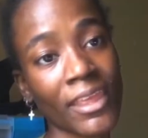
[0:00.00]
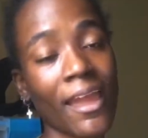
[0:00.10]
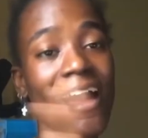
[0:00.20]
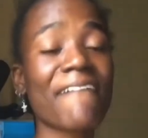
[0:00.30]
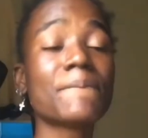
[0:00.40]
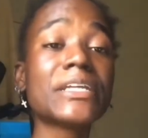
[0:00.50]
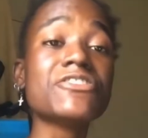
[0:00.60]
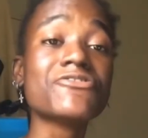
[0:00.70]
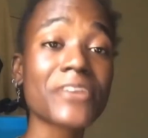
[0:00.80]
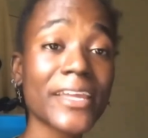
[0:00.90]
I've
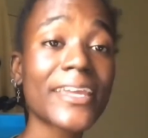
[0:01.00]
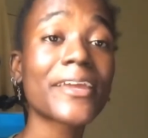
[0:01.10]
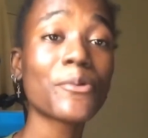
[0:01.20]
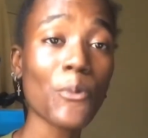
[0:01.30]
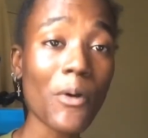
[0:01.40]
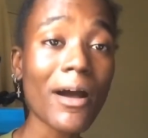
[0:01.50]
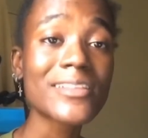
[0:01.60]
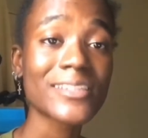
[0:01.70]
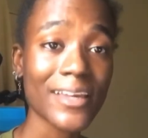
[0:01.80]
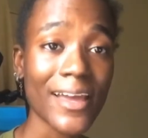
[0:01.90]
been drinking
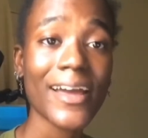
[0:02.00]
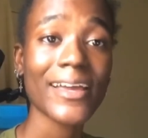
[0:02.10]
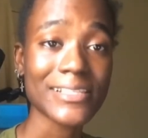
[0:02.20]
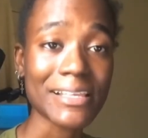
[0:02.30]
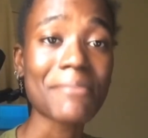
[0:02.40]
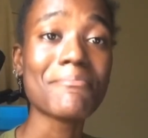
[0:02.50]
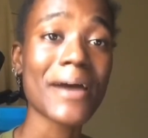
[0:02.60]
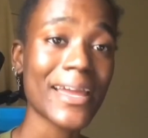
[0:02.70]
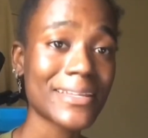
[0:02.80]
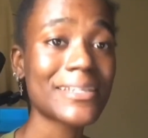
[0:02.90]
water, guys, and
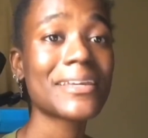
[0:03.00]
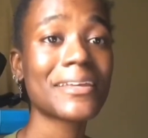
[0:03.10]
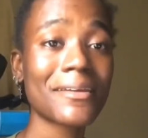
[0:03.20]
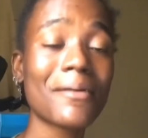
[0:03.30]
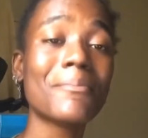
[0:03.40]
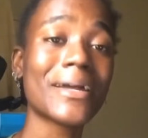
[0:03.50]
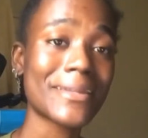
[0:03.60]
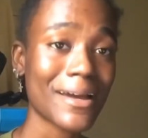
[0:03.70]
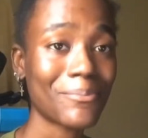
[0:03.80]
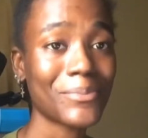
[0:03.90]
minding my
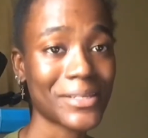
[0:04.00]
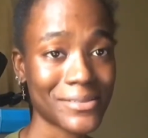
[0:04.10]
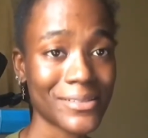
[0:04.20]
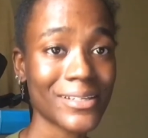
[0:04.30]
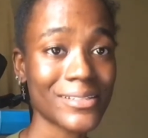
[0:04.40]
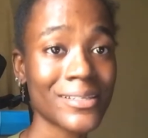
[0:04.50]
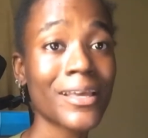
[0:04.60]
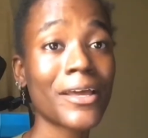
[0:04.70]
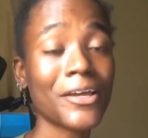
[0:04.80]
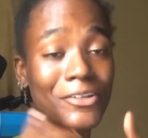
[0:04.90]
damn business.
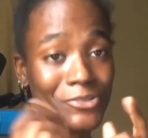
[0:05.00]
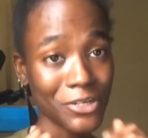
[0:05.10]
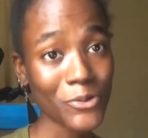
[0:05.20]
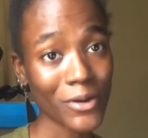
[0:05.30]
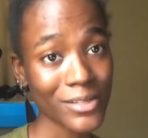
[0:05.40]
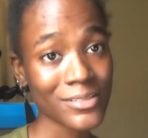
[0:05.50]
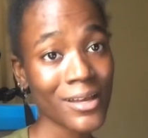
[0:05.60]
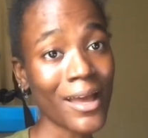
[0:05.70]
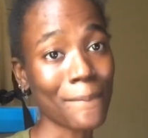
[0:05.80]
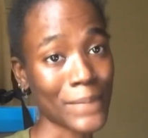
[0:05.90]
Drink
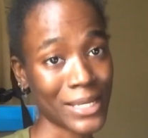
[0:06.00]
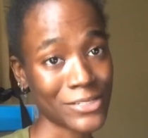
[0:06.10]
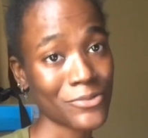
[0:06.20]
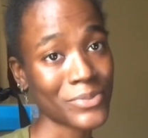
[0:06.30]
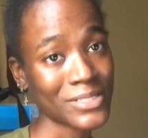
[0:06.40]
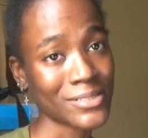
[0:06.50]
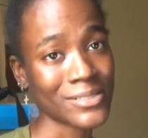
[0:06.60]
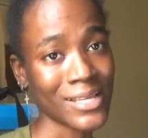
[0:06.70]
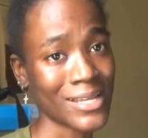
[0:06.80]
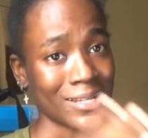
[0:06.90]
water and mind your
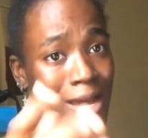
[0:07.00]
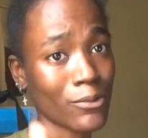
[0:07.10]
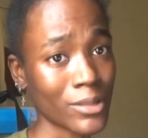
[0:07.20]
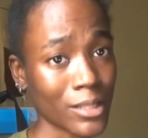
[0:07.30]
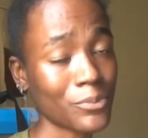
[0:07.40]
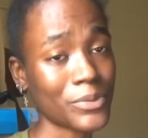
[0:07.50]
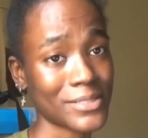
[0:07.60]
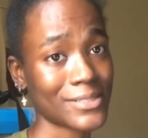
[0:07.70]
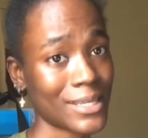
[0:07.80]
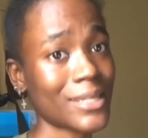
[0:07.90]
business, and that will help
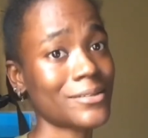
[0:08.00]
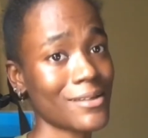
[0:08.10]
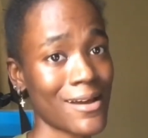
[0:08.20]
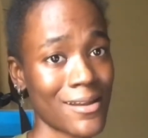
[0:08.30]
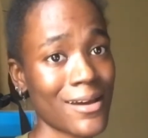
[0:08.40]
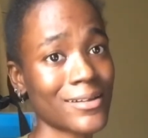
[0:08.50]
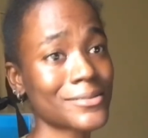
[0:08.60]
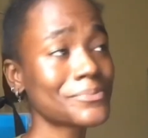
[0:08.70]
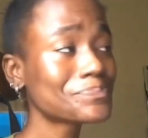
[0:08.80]
your skin a lot.